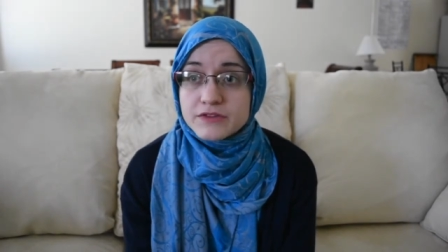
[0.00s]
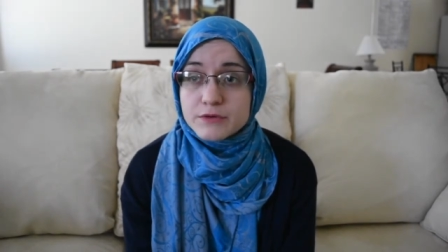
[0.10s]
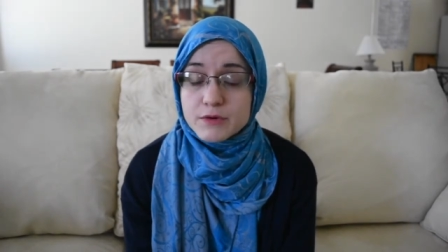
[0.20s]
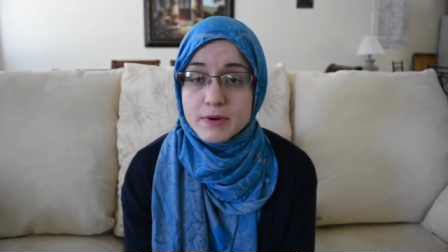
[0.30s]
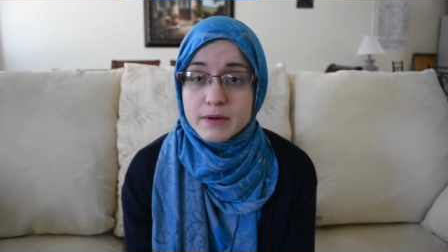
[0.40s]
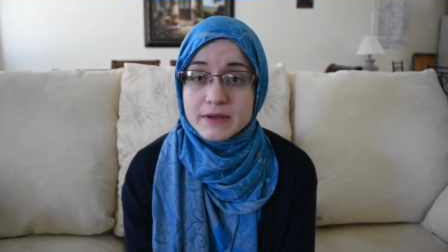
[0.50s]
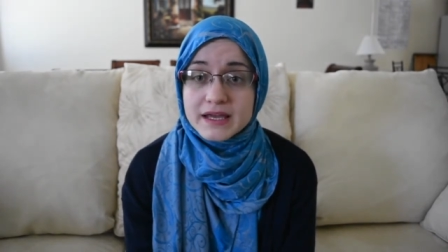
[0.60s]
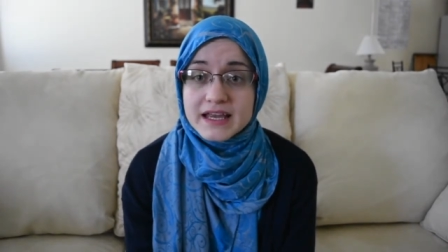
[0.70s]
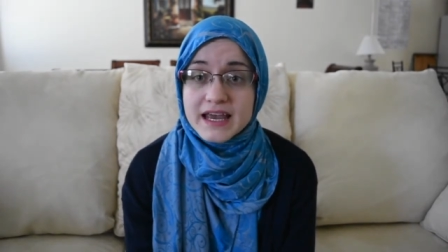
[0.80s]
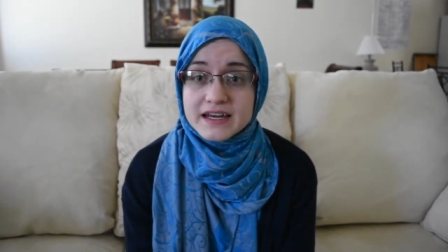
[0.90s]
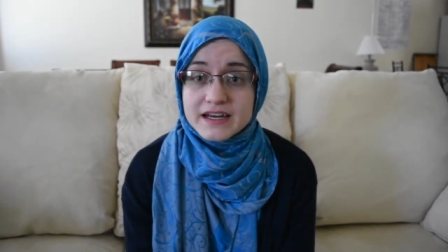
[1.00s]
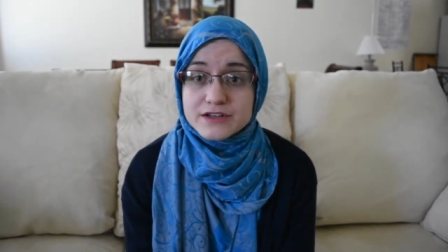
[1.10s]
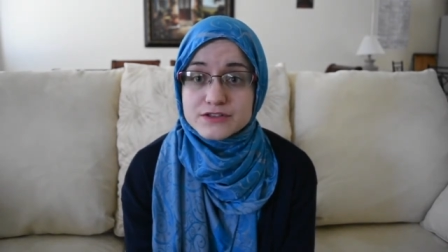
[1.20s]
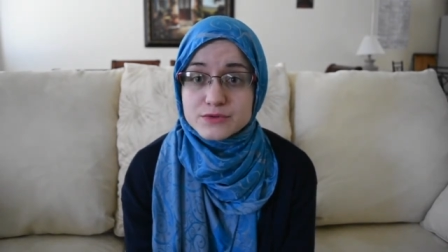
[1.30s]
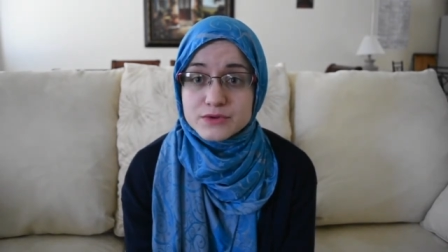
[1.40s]
the Republican
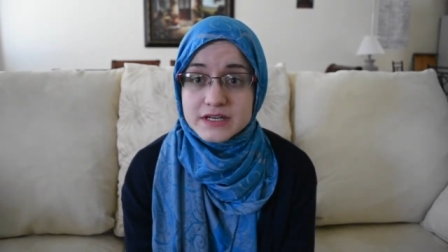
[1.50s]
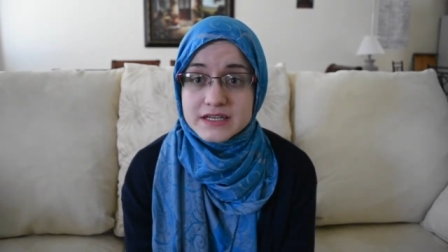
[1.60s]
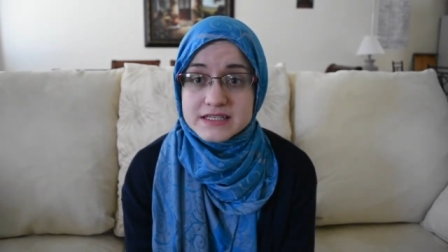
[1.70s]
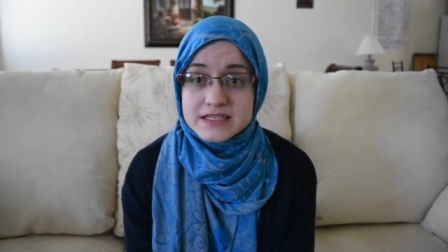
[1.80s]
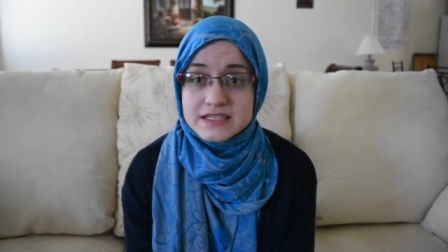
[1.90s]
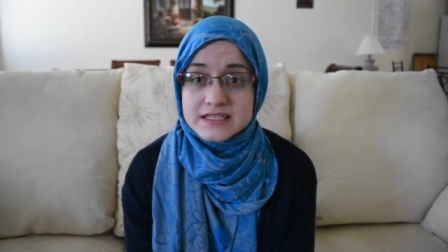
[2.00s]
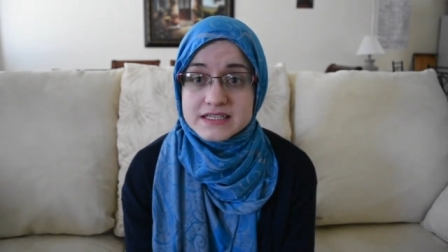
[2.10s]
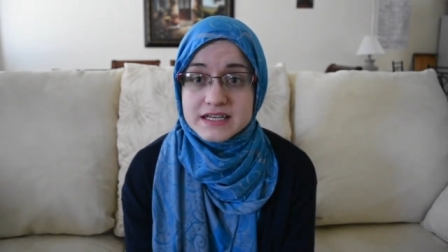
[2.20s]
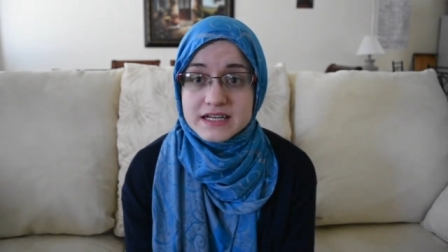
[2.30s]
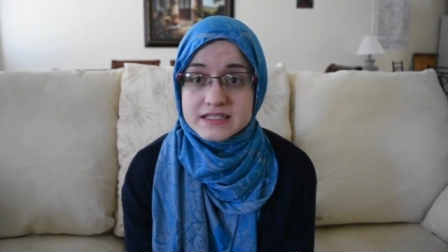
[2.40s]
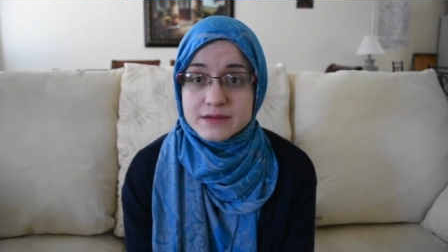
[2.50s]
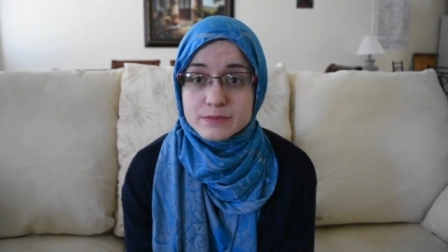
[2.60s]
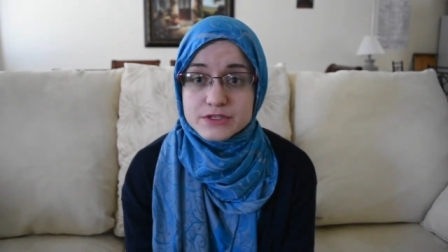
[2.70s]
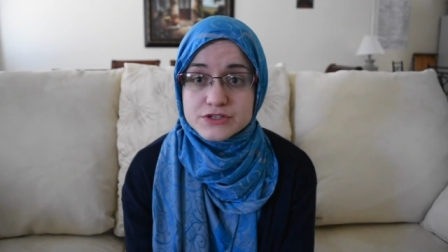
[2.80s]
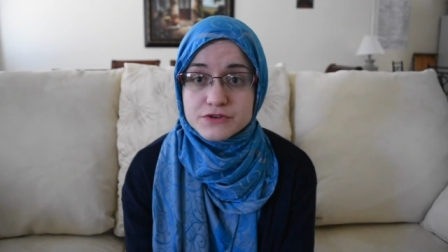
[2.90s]
candidate is who it is. It does not
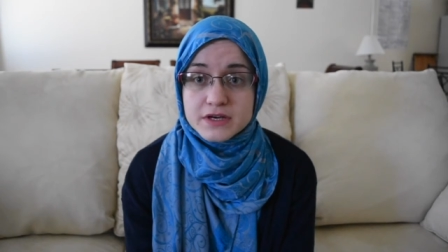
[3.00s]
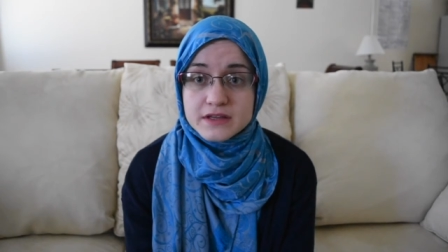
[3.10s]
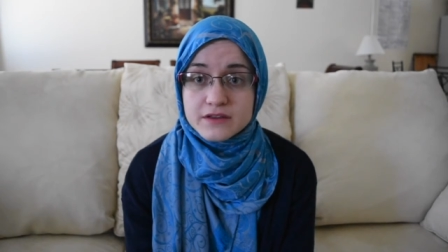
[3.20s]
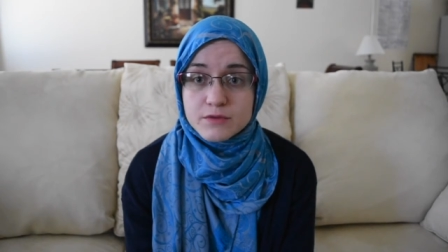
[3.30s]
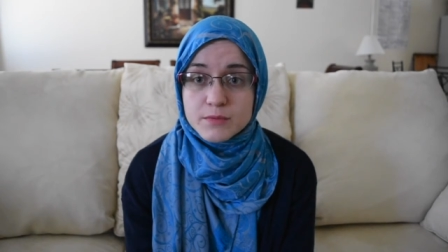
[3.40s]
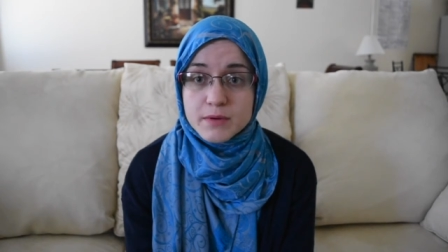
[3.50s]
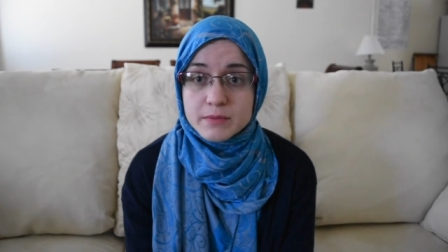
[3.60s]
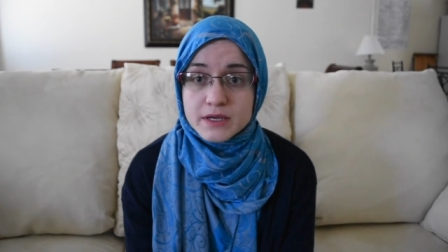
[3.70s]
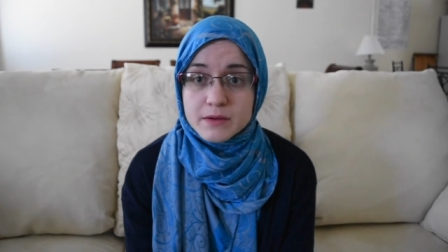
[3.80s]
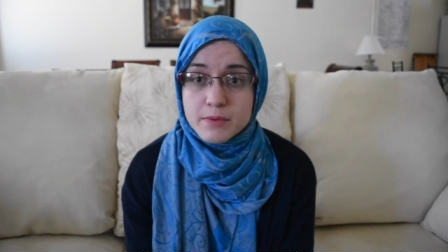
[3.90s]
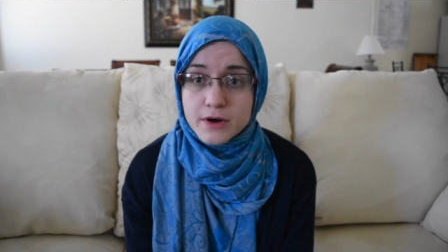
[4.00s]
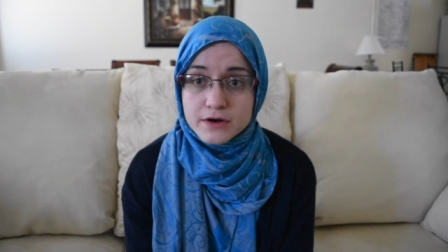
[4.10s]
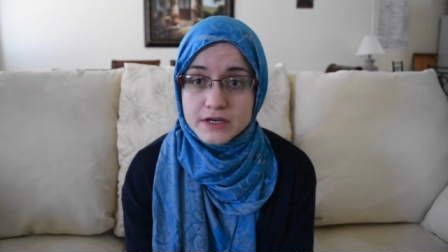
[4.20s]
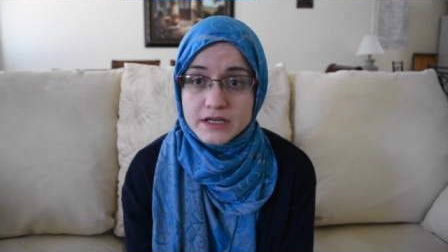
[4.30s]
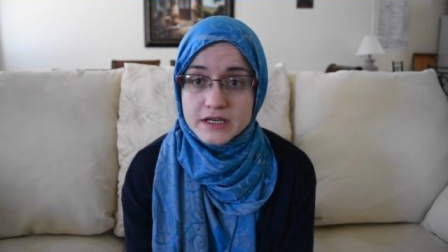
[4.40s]
demonstrate the Republican
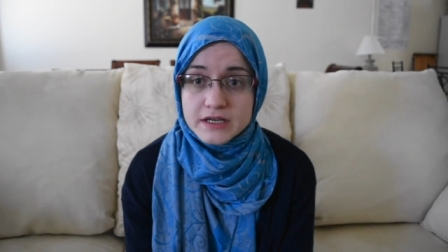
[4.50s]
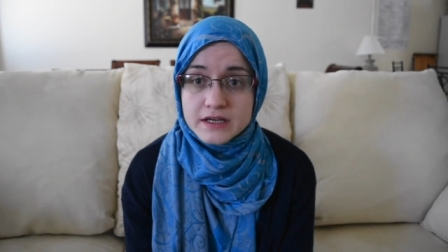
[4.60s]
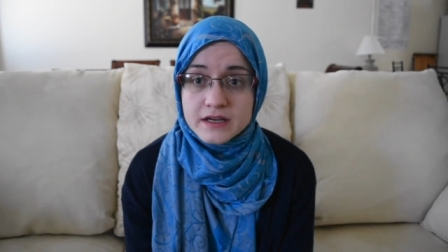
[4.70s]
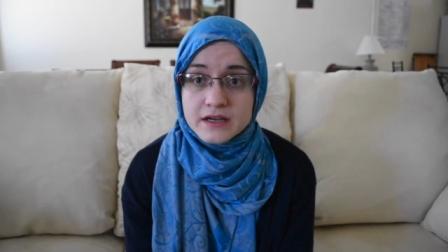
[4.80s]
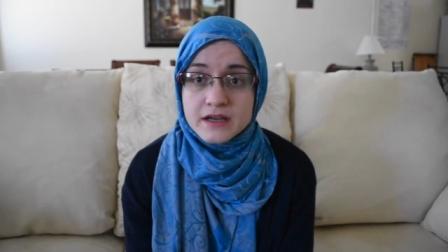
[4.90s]
Party.